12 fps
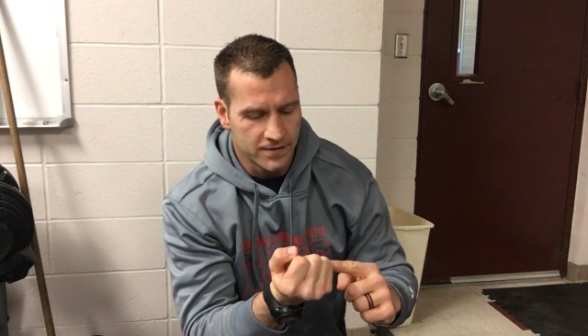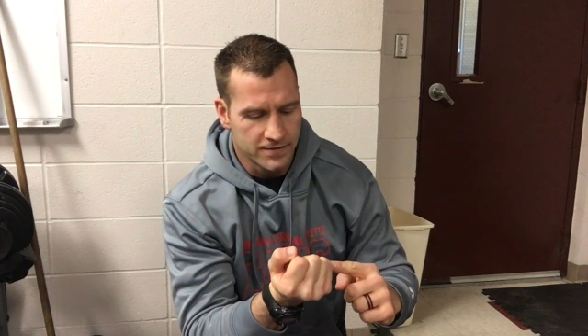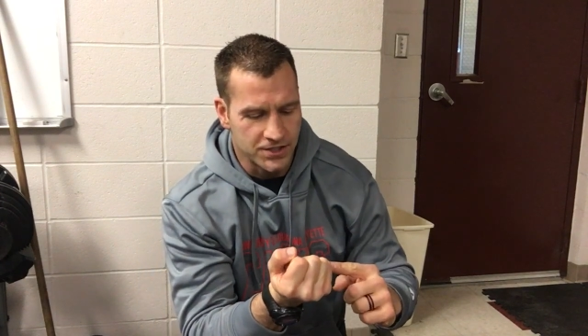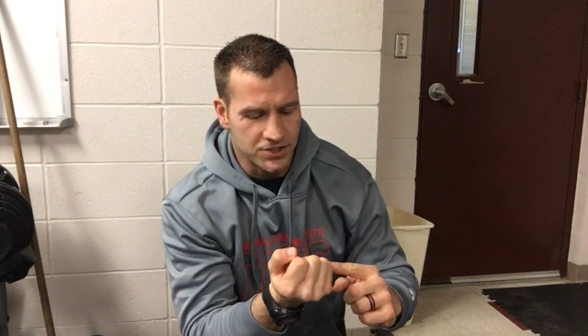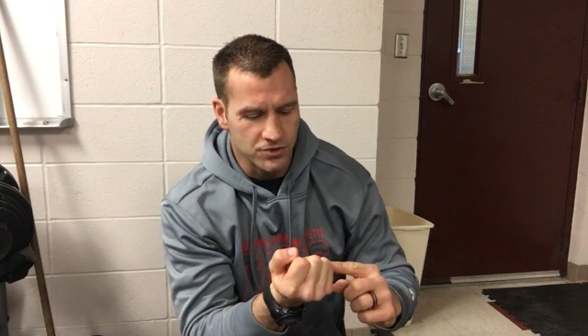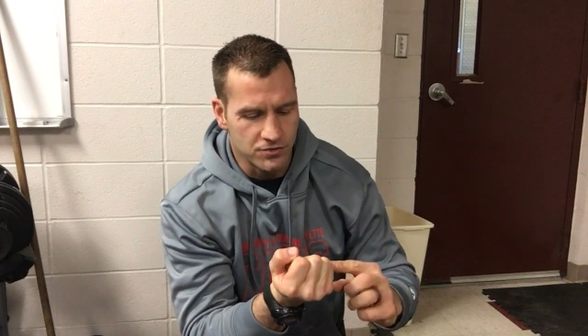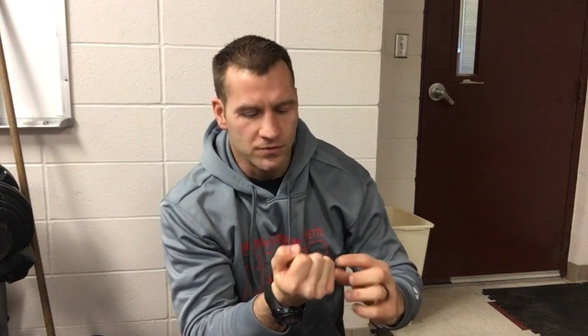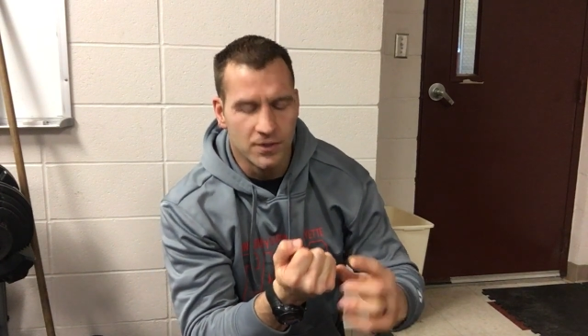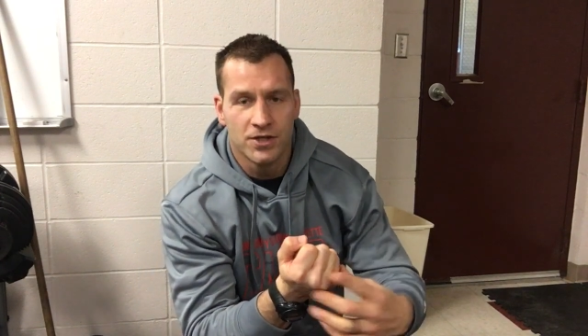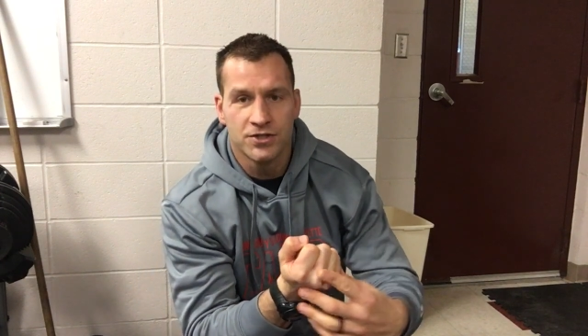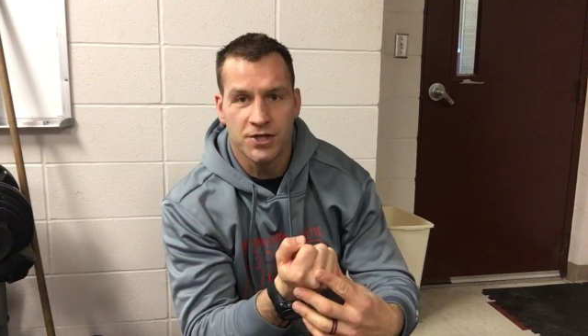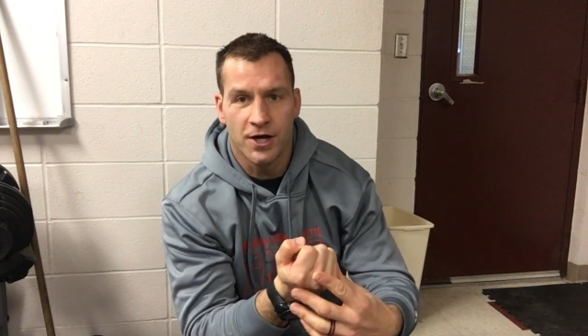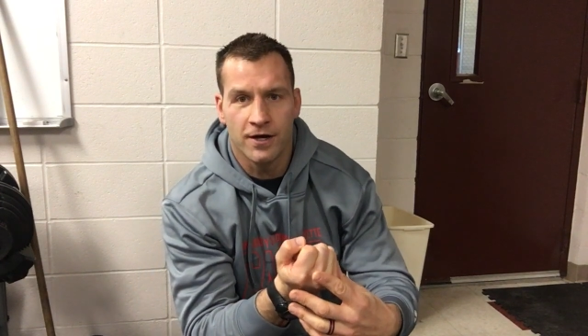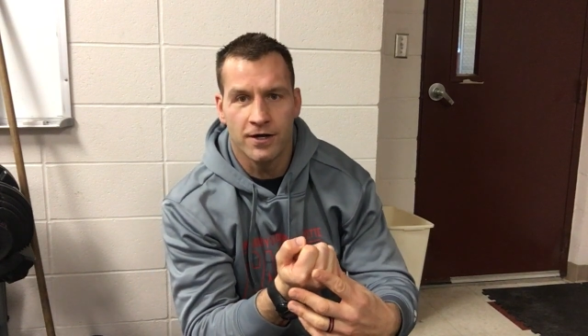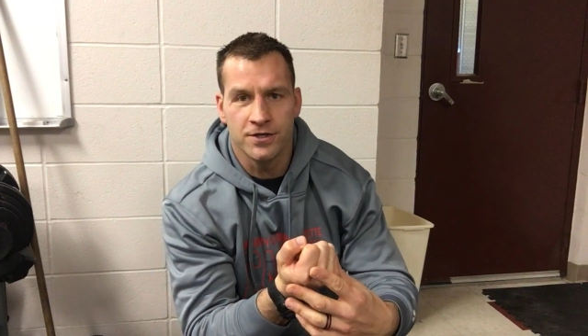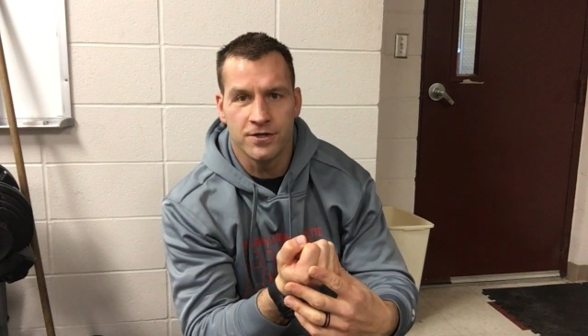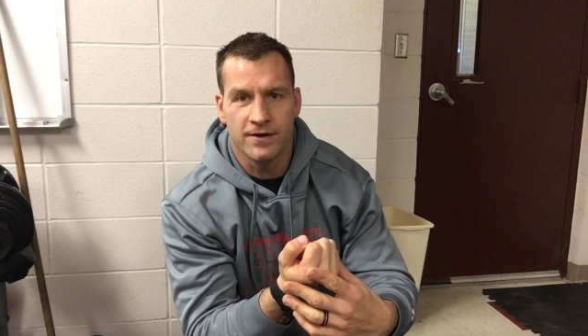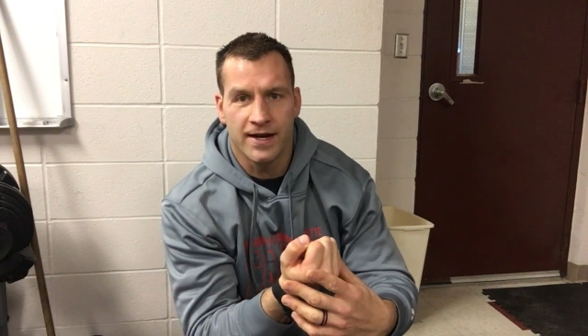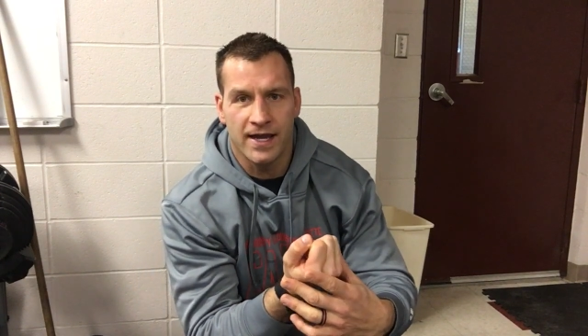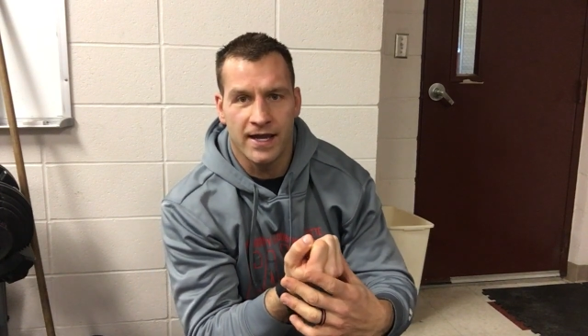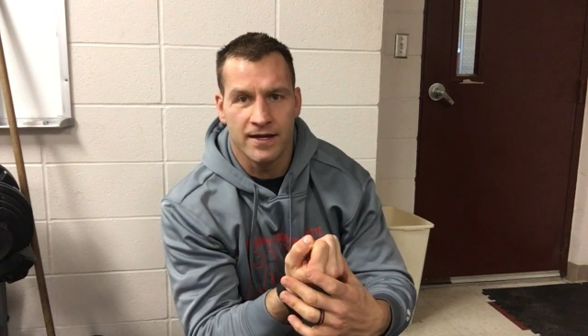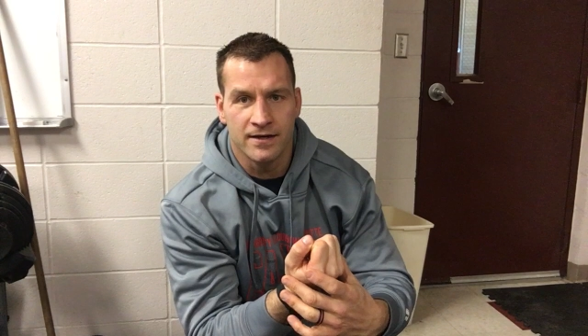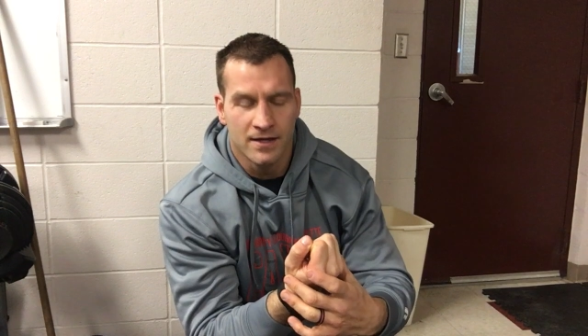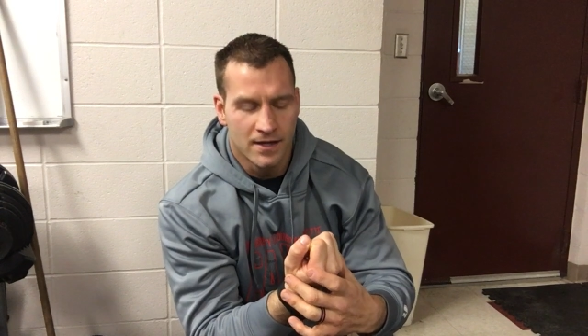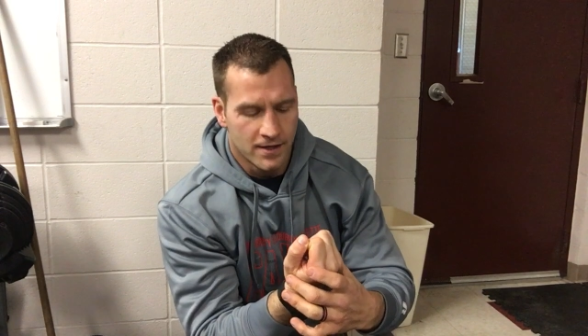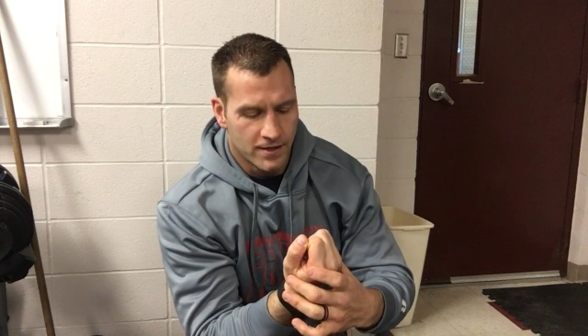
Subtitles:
that you turn your hand